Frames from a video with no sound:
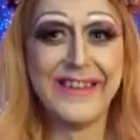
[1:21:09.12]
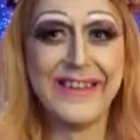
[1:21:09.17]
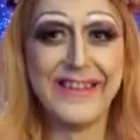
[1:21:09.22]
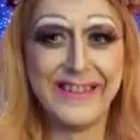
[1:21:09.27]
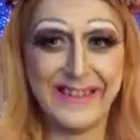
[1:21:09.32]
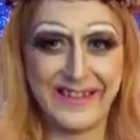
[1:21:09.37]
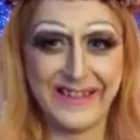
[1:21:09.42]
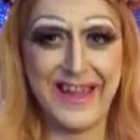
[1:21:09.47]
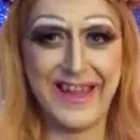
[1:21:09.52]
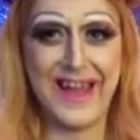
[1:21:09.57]

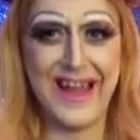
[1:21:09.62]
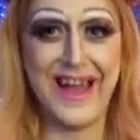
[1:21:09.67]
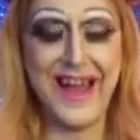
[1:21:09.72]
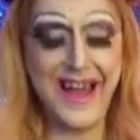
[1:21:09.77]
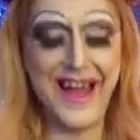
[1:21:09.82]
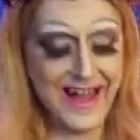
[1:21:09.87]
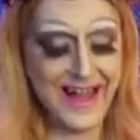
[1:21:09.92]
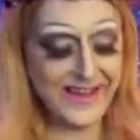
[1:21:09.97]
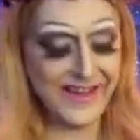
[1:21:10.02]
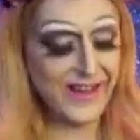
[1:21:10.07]

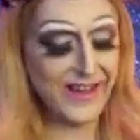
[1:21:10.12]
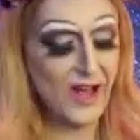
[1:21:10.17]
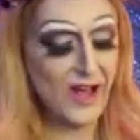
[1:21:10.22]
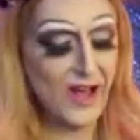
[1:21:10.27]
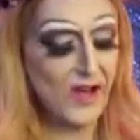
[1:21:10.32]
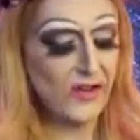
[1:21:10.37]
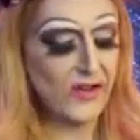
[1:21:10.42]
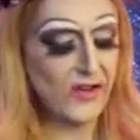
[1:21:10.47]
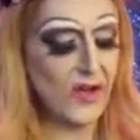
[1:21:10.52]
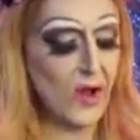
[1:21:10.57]
Yes.
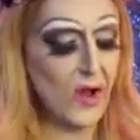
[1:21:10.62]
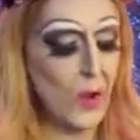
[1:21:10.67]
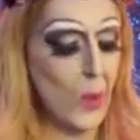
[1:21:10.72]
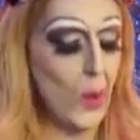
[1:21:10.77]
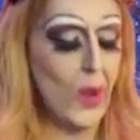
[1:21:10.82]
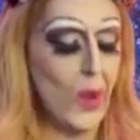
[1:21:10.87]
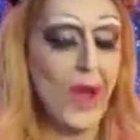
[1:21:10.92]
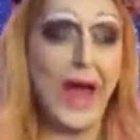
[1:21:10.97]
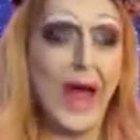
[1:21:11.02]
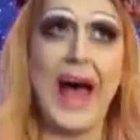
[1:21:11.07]
So,
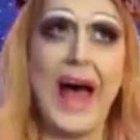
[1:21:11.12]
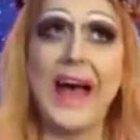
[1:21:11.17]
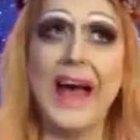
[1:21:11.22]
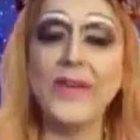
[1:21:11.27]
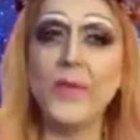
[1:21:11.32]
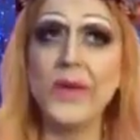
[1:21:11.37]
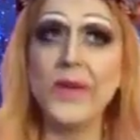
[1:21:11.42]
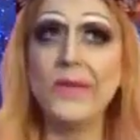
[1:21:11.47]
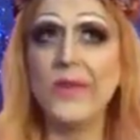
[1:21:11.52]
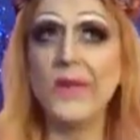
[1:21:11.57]

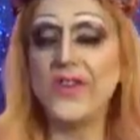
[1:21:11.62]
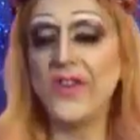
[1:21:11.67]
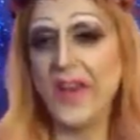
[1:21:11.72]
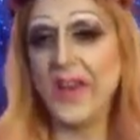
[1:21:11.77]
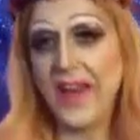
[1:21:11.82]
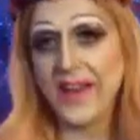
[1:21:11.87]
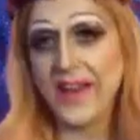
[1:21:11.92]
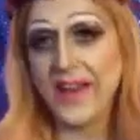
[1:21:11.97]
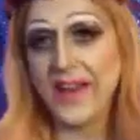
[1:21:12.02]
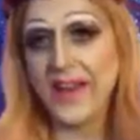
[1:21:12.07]
as we
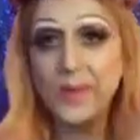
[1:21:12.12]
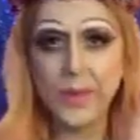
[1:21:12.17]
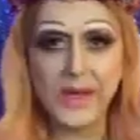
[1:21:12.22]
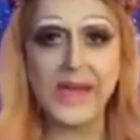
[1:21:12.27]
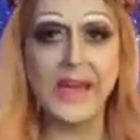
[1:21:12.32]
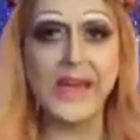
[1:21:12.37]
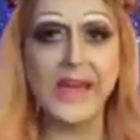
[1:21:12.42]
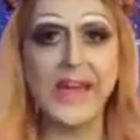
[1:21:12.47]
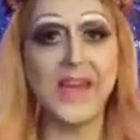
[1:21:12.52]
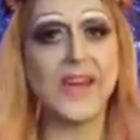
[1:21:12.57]
mentioned at the
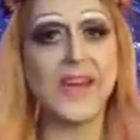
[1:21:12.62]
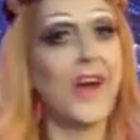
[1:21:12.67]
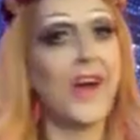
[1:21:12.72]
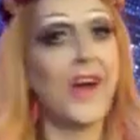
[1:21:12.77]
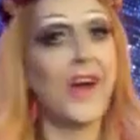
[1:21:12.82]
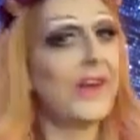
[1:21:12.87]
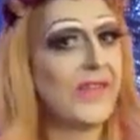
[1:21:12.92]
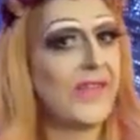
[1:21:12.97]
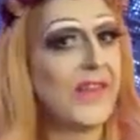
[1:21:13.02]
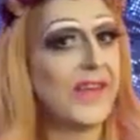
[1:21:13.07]
beginning
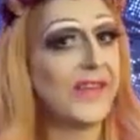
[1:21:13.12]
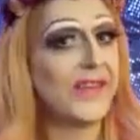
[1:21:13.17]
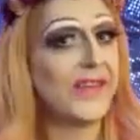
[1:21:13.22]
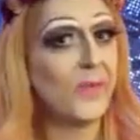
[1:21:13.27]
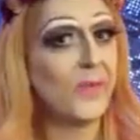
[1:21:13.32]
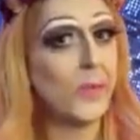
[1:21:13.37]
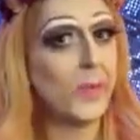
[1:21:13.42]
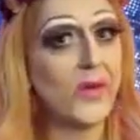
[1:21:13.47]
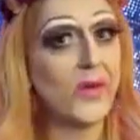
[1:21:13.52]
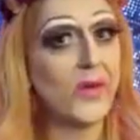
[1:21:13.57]
of this
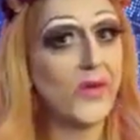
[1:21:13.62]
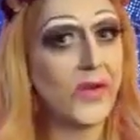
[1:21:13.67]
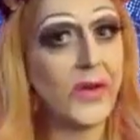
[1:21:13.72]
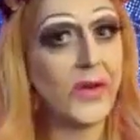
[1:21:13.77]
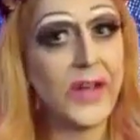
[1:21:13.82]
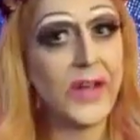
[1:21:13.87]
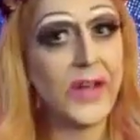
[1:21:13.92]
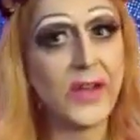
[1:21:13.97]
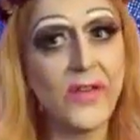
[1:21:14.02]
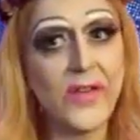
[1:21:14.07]

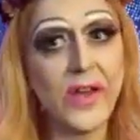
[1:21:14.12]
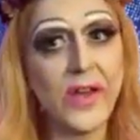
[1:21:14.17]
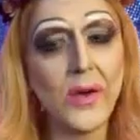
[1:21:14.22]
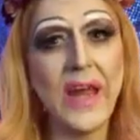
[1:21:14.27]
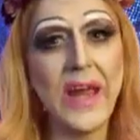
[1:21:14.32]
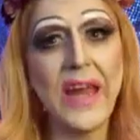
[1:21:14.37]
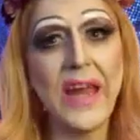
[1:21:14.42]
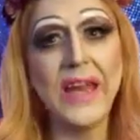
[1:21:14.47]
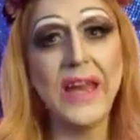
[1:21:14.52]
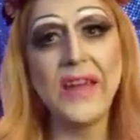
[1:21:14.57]
beautiful
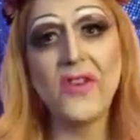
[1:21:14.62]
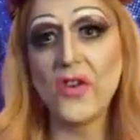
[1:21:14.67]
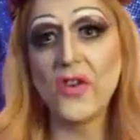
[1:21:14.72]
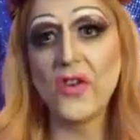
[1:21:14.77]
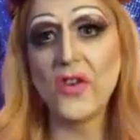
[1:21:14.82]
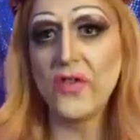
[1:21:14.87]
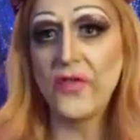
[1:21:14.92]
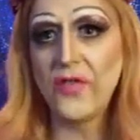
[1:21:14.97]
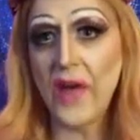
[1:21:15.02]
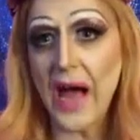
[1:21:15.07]
interview, it is
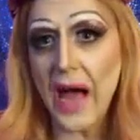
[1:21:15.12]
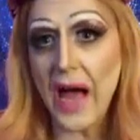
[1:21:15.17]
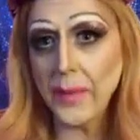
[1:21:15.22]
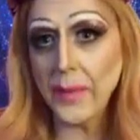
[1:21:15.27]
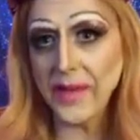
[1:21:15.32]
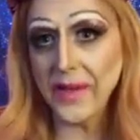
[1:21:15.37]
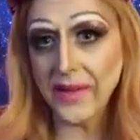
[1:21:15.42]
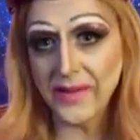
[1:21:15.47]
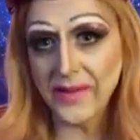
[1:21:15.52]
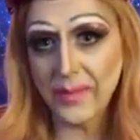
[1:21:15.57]
your
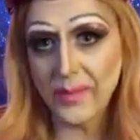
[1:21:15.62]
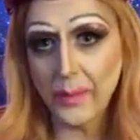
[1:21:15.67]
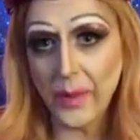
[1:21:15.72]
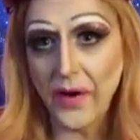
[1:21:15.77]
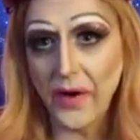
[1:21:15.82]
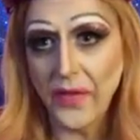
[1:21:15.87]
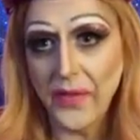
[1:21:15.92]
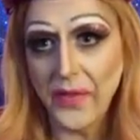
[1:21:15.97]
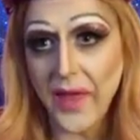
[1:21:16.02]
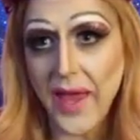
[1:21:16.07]
fabulous
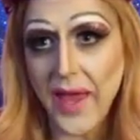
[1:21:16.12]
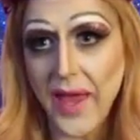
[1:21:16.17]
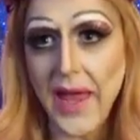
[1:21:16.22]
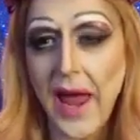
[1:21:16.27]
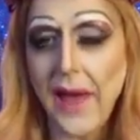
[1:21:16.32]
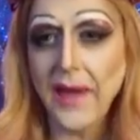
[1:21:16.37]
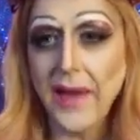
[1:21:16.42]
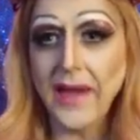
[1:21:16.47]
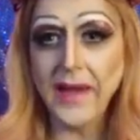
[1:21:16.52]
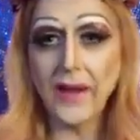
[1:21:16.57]
birthday.
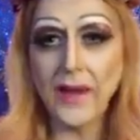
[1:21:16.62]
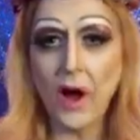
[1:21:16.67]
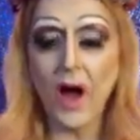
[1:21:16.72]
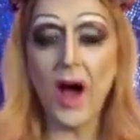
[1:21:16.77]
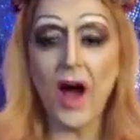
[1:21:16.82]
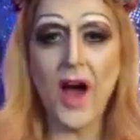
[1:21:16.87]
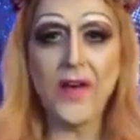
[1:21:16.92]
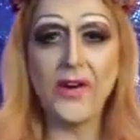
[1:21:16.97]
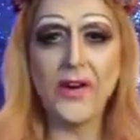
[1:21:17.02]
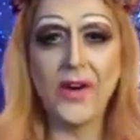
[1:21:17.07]
And in
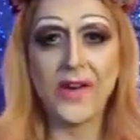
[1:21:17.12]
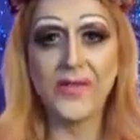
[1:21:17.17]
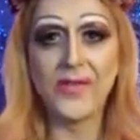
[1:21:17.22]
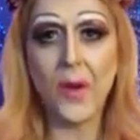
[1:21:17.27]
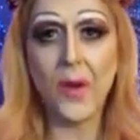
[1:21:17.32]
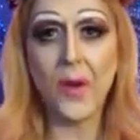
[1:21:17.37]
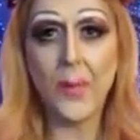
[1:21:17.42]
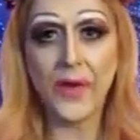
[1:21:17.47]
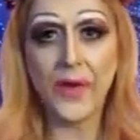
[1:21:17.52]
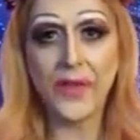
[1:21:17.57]
honor of
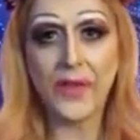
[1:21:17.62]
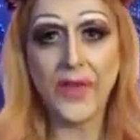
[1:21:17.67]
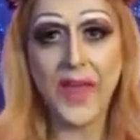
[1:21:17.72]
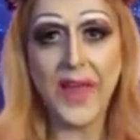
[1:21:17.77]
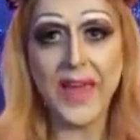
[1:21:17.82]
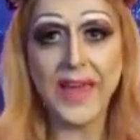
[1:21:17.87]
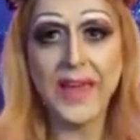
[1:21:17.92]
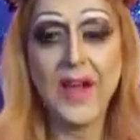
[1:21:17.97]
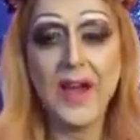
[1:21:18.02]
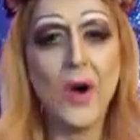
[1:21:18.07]
your
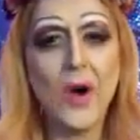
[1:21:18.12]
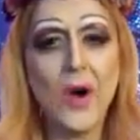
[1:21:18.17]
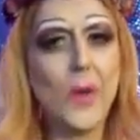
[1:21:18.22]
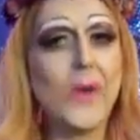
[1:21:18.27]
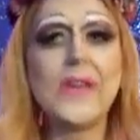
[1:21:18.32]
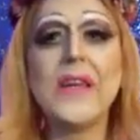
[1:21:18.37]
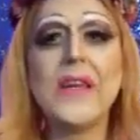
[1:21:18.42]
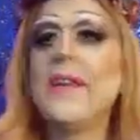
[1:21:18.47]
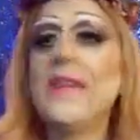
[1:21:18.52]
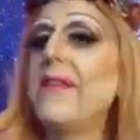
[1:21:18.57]
birthday,
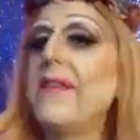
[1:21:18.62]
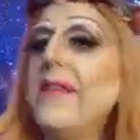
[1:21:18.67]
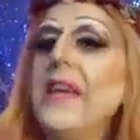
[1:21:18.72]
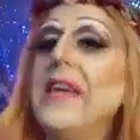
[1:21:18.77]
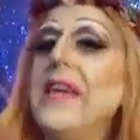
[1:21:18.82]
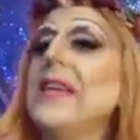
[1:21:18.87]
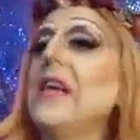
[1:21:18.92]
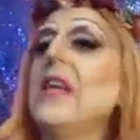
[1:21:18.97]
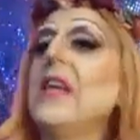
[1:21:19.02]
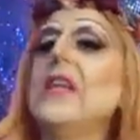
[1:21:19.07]
we're going to
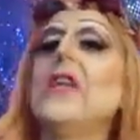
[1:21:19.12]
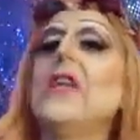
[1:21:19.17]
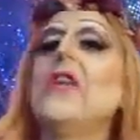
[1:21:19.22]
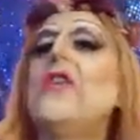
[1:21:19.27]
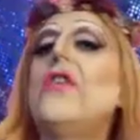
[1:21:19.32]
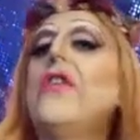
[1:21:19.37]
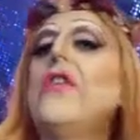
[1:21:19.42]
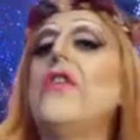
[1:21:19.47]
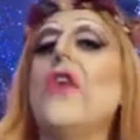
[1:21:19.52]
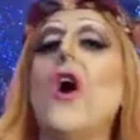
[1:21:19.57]
sing a
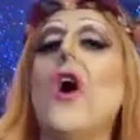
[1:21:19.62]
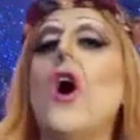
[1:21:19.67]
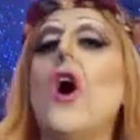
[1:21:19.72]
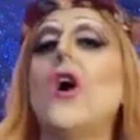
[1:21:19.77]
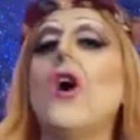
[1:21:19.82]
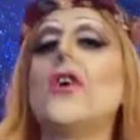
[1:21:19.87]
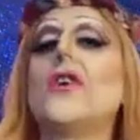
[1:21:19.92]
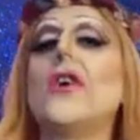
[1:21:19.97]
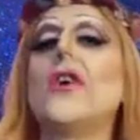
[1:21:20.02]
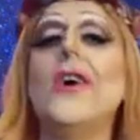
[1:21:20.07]
little
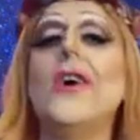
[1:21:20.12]
song.